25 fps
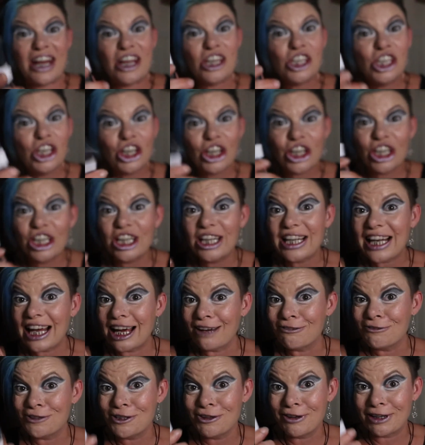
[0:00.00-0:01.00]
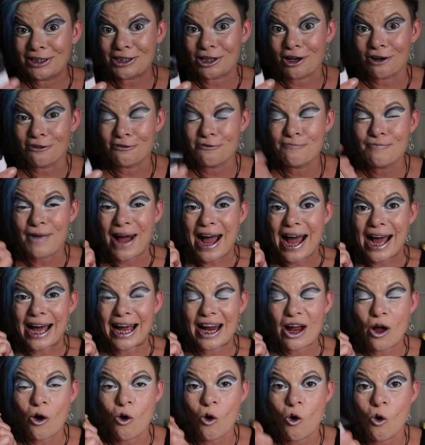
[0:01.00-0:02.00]
you're going to laugh your head off, but
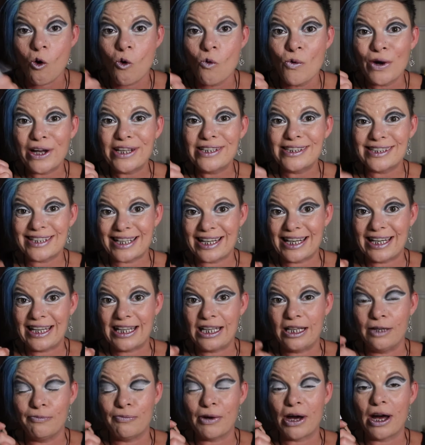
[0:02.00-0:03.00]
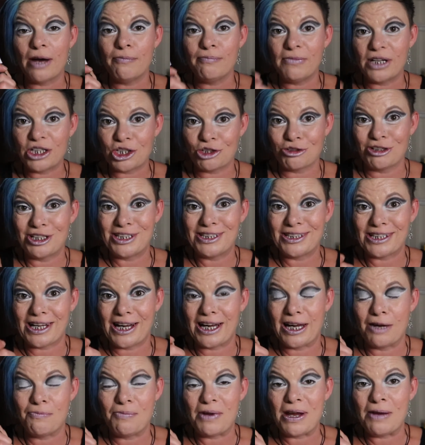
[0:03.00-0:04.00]
I always keep a measuring
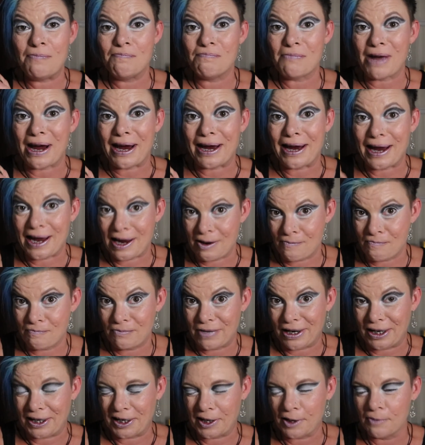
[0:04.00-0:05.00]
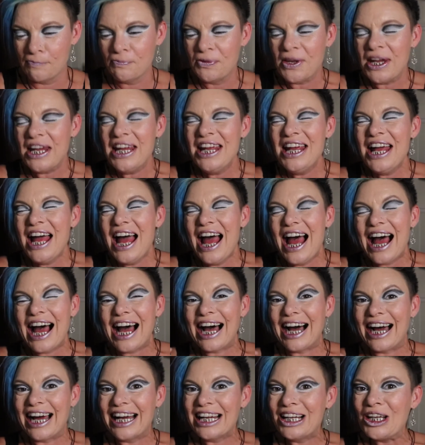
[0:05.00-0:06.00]
tape in my handbag.
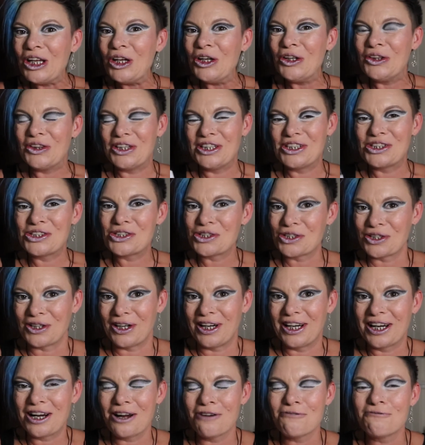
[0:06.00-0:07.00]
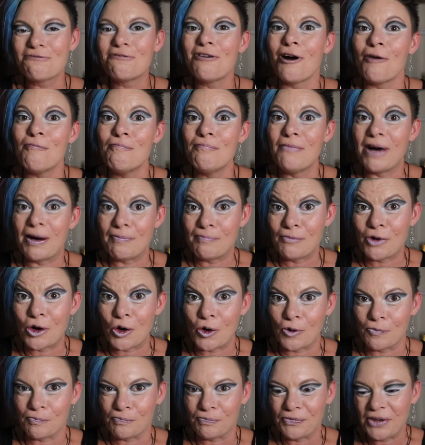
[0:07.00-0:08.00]
I learnt this trick from my
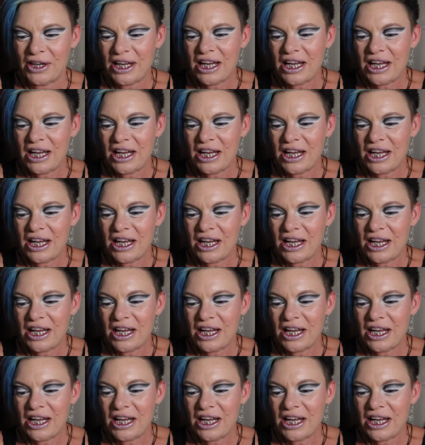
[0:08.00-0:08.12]
mum.